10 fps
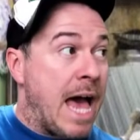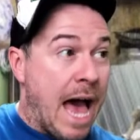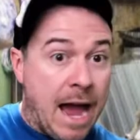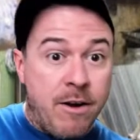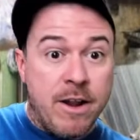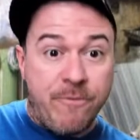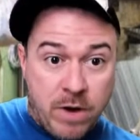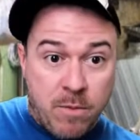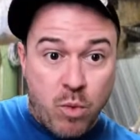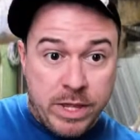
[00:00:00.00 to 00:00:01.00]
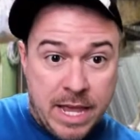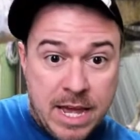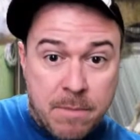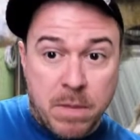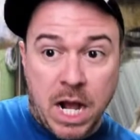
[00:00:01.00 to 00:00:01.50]
hiring from
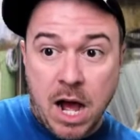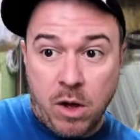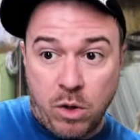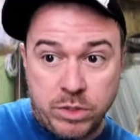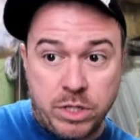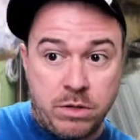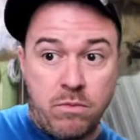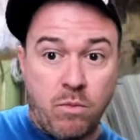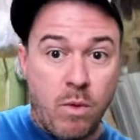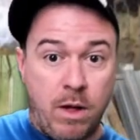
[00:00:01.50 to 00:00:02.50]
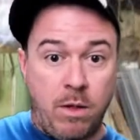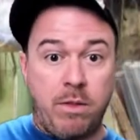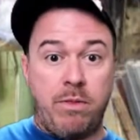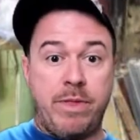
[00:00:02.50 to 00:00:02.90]
within because, well,